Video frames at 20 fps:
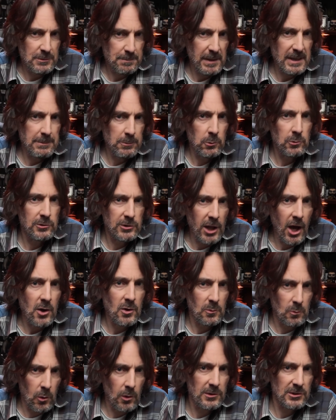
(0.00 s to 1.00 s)
is people
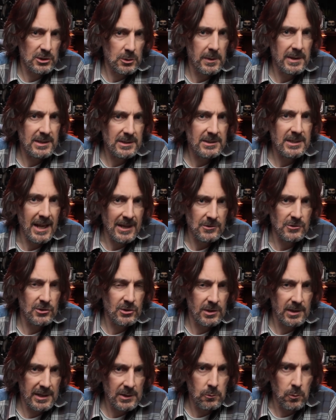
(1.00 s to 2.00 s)
don't want to
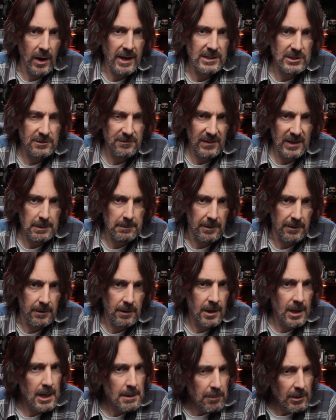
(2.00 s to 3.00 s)
intentionally waste filament.
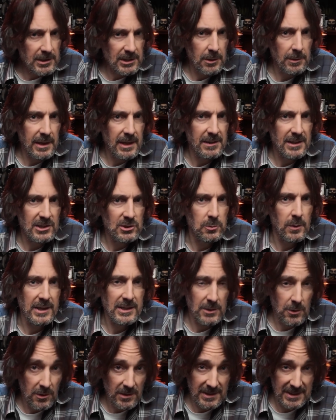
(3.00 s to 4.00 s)
By doing it this way,
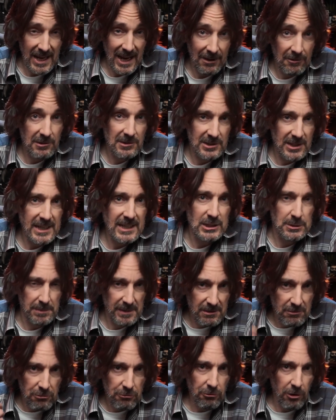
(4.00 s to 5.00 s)
you're guaranteed to
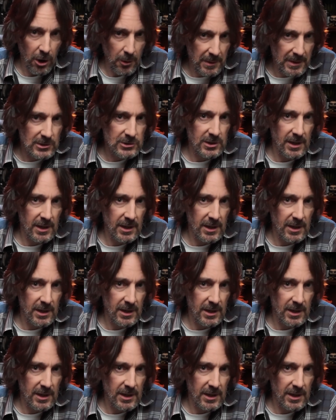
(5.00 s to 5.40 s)
be throwing